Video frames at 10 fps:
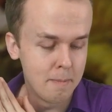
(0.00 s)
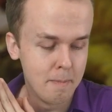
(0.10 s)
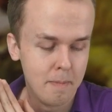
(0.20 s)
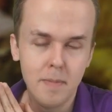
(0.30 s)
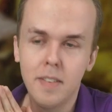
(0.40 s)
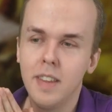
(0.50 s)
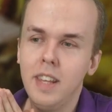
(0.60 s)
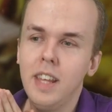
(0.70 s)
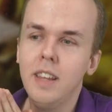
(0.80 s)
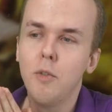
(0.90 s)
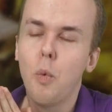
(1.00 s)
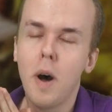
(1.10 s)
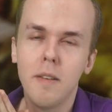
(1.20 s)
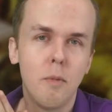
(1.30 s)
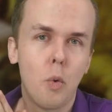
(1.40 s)

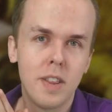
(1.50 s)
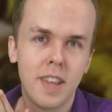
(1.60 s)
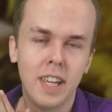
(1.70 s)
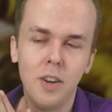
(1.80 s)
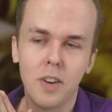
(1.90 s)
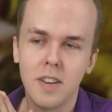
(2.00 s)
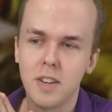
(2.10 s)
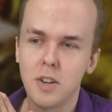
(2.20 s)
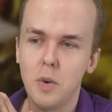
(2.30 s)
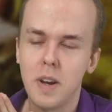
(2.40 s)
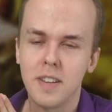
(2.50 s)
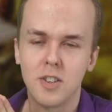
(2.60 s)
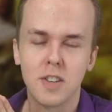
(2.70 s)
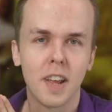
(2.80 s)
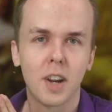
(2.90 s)
One thing you can do
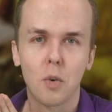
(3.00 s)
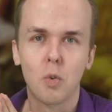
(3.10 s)
is just, like,